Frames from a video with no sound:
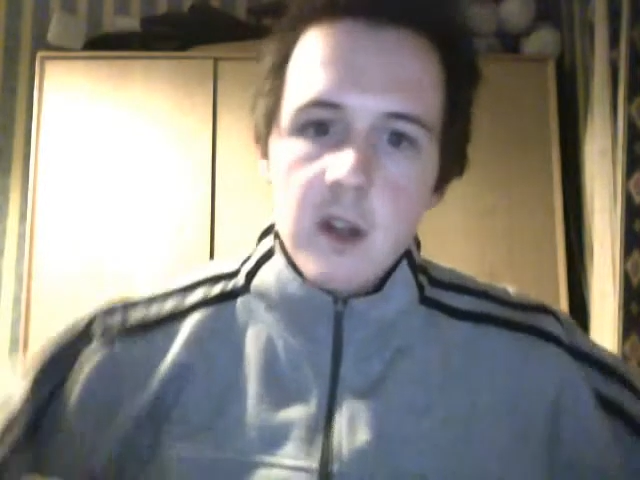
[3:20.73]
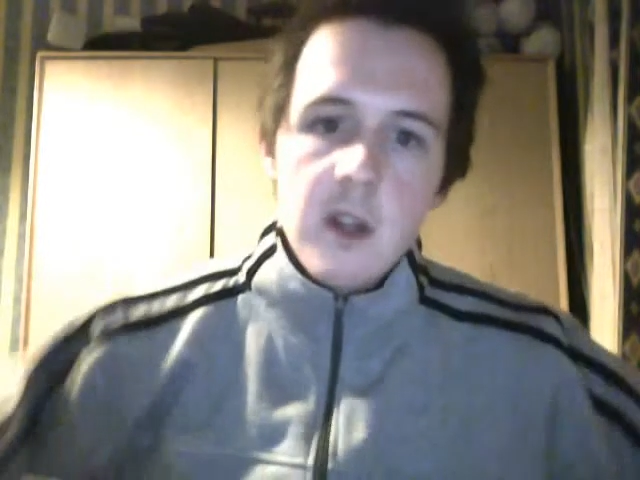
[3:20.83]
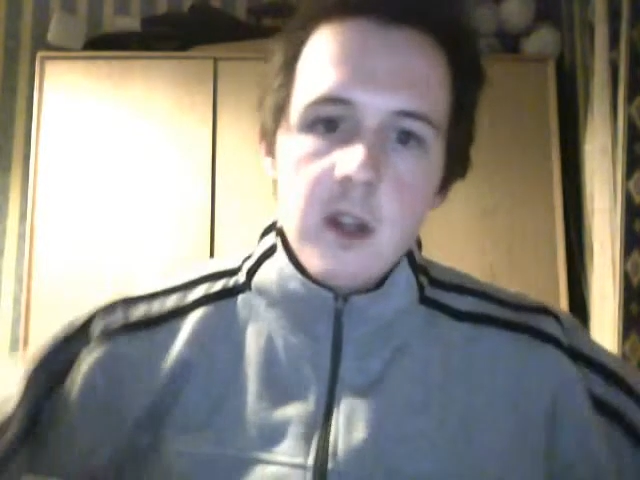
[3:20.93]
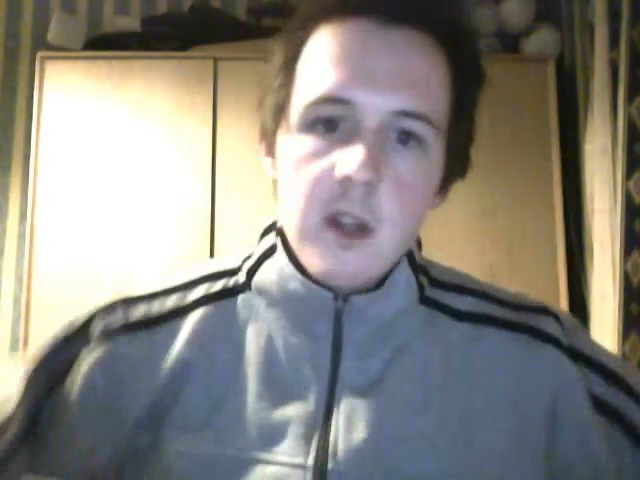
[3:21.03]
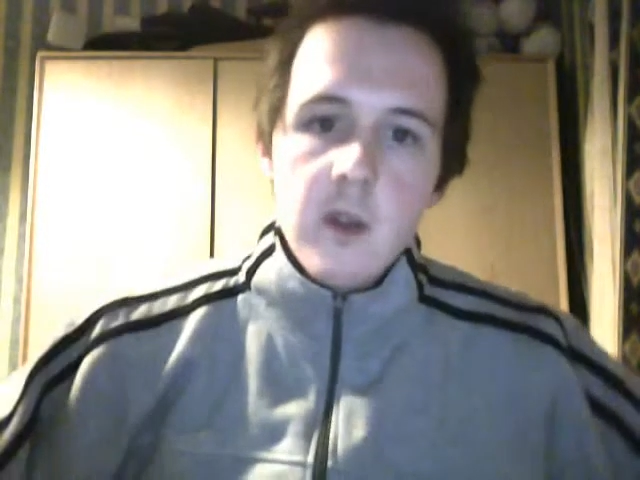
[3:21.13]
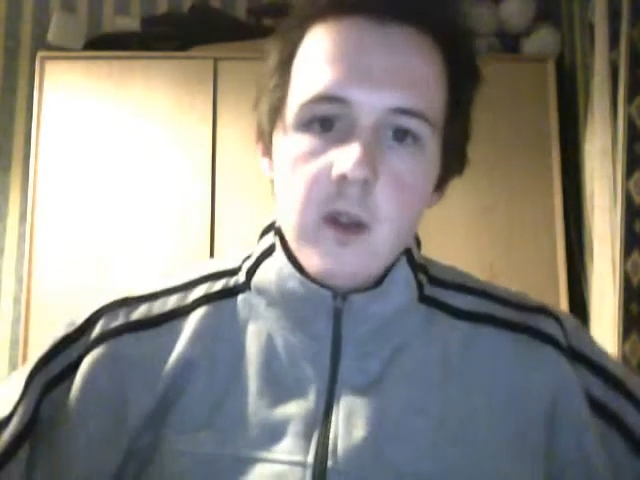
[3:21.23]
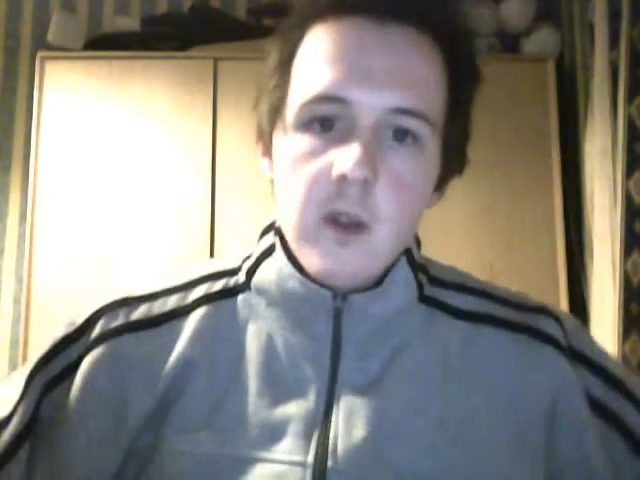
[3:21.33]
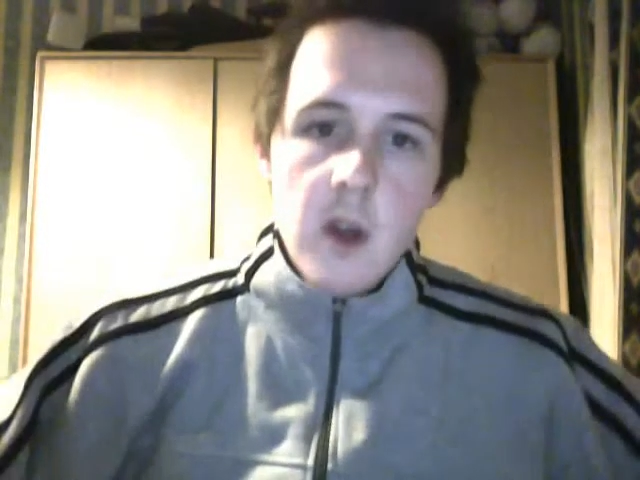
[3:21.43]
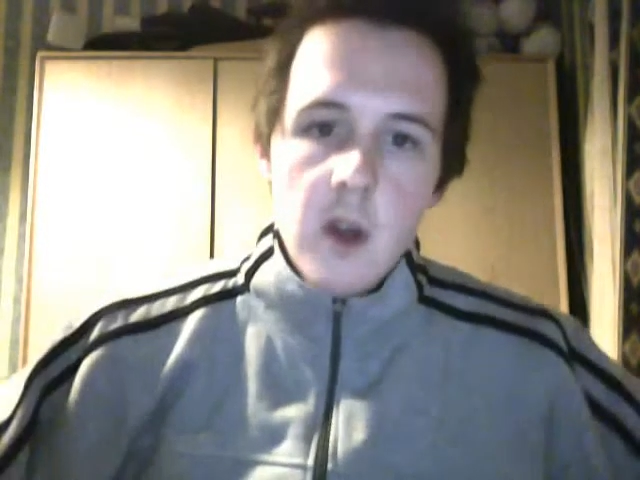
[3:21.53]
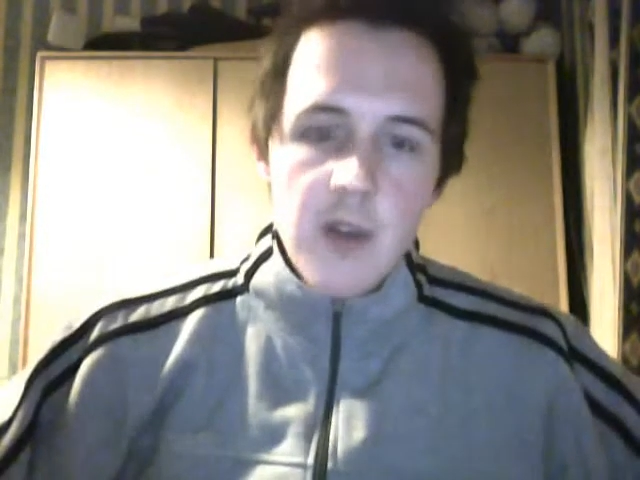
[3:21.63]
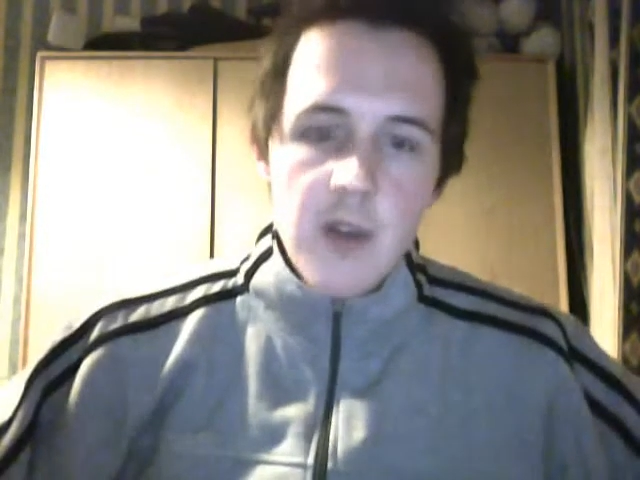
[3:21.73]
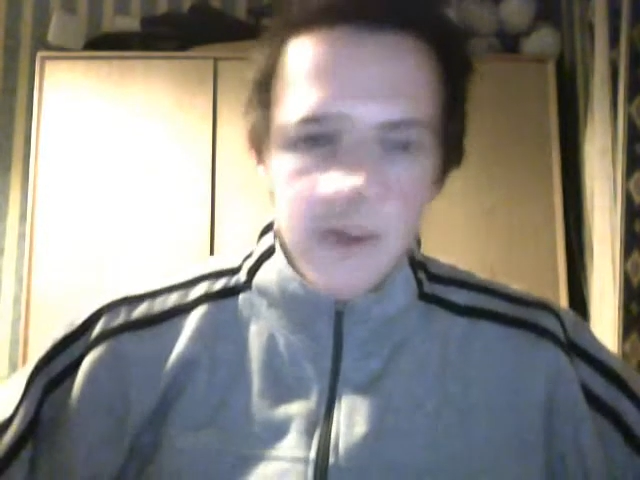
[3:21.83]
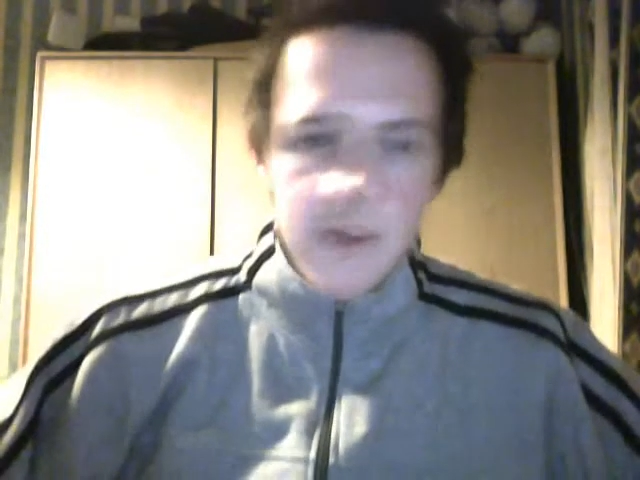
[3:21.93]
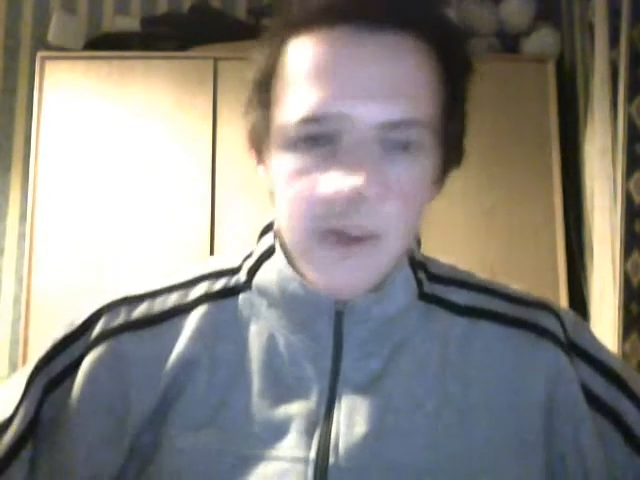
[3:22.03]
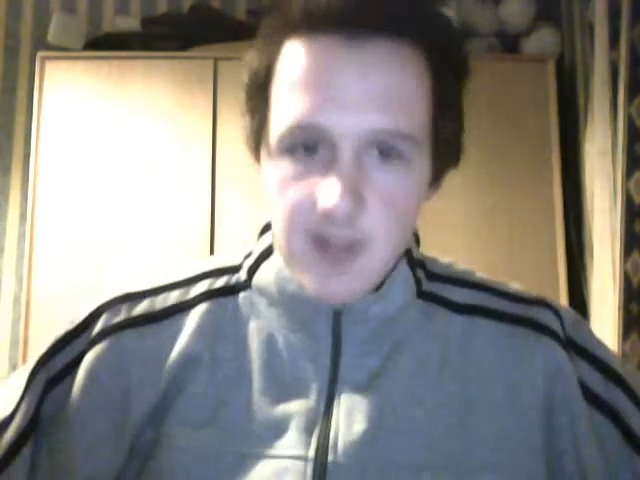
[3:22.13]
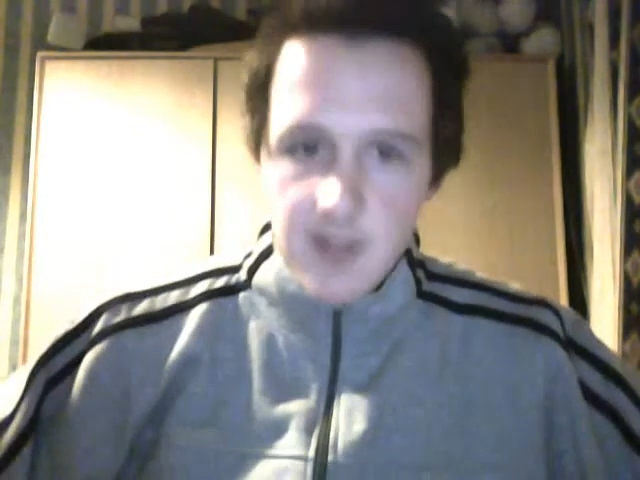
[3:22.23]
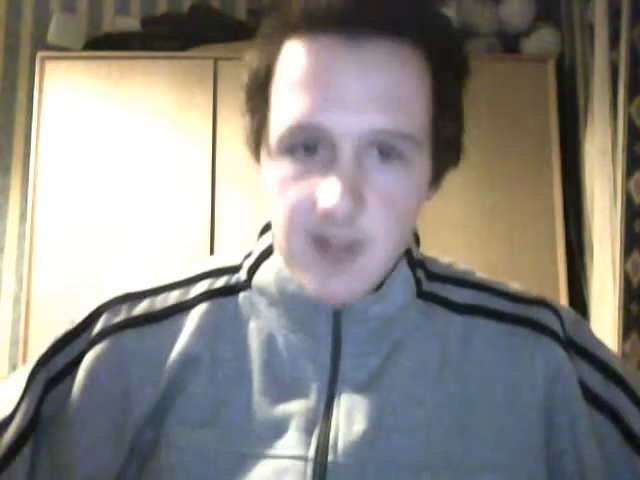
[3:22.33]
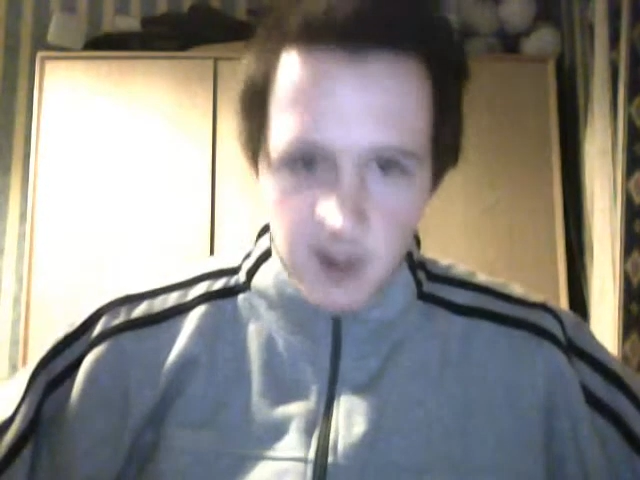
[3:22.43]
you know, over everything